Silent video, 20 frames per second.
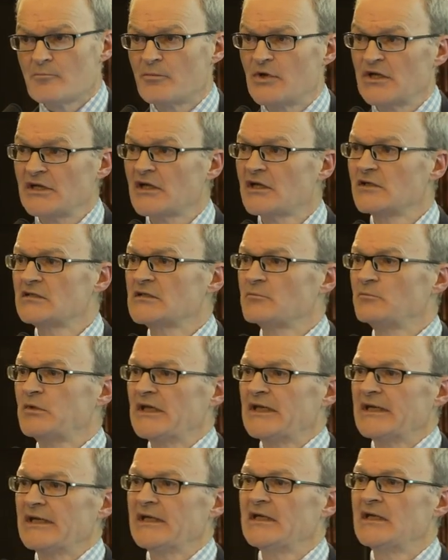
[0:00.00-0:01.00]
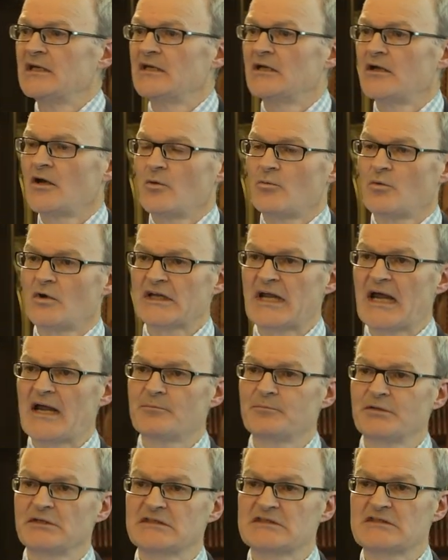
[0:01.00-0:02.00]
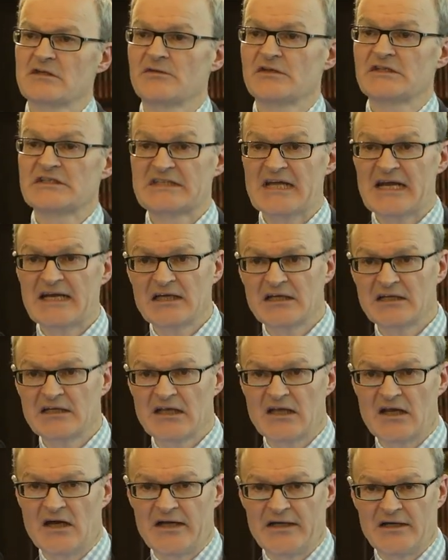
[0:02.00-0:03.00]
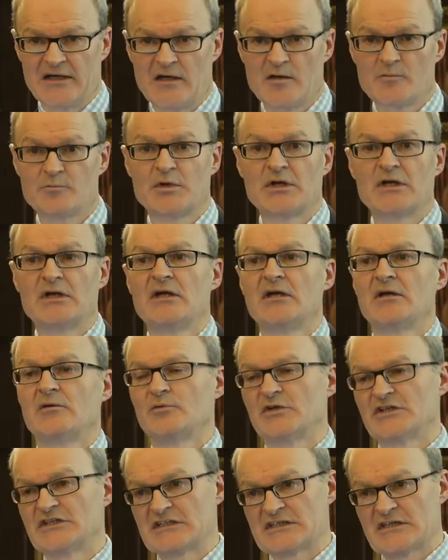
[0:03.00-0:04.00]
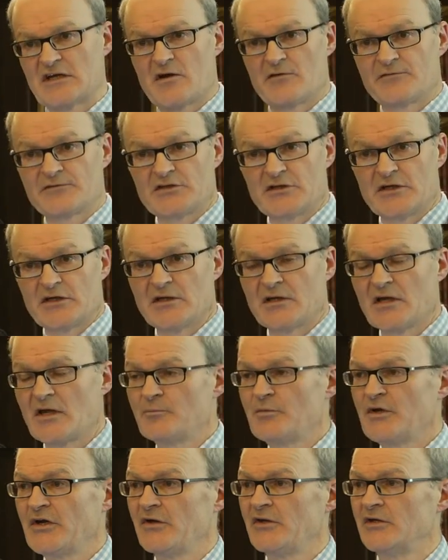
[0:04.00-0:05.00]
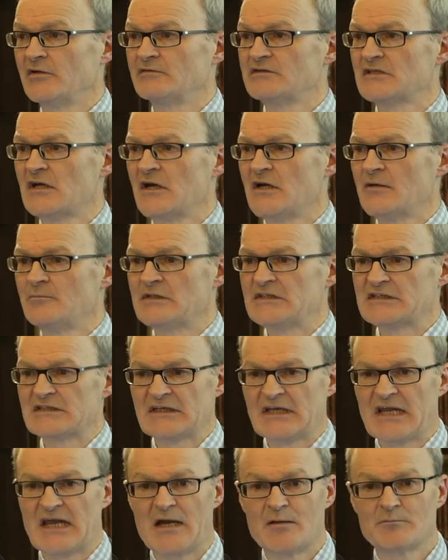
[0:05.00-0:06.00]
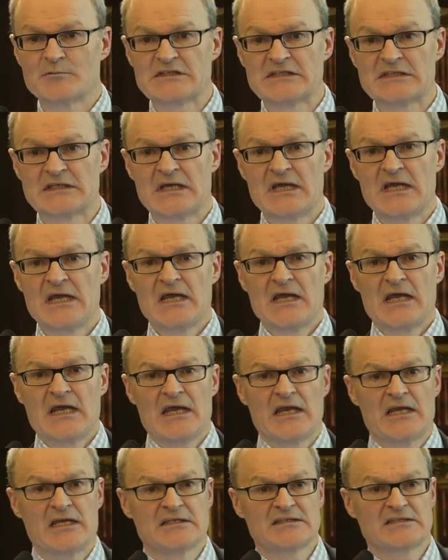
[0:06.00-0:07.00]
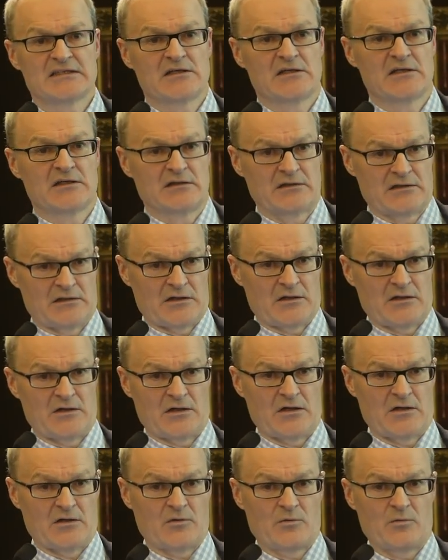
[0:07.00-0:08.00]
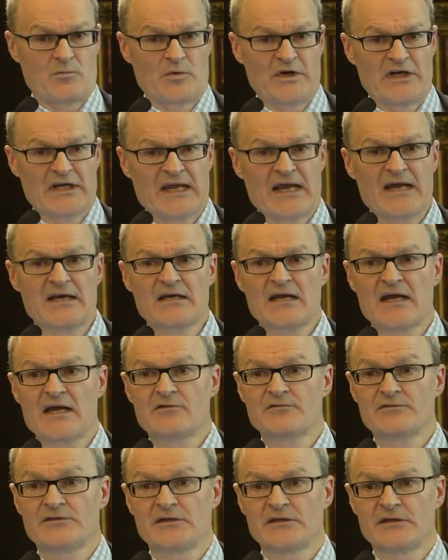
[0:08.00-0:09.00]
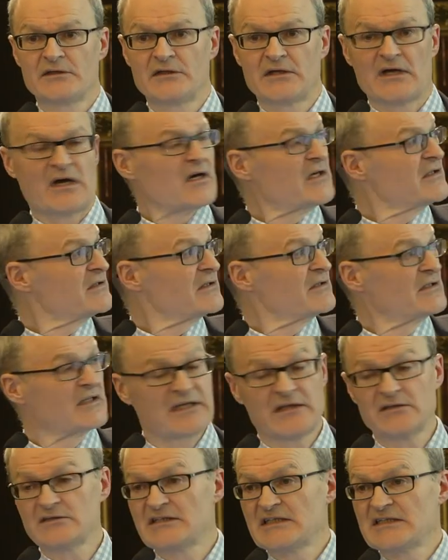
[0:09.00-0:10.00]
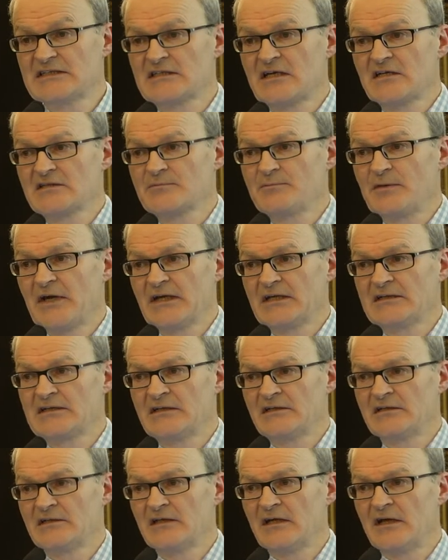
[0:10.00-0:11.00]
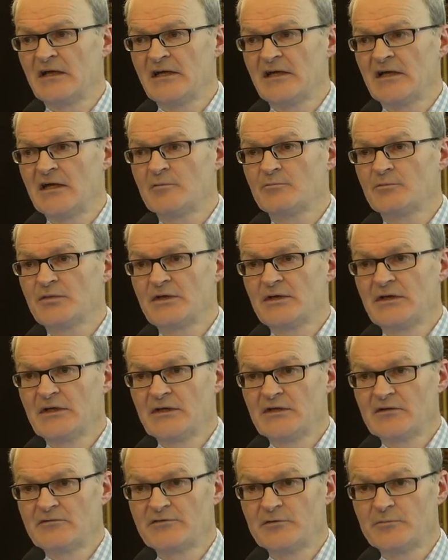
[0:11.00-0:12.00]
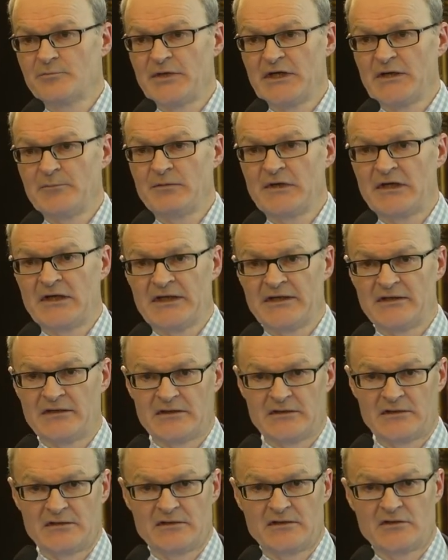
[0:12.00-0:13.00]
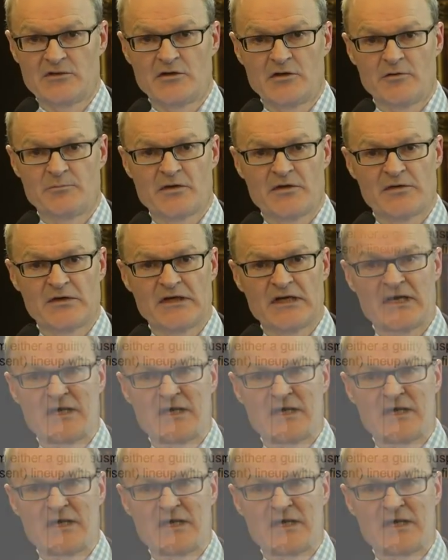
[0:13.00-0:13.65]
But notably, what happens on the second lineup, which is after a period of time has elapsed, is that we again have either the guilty suspect in the lineup for people in the group on the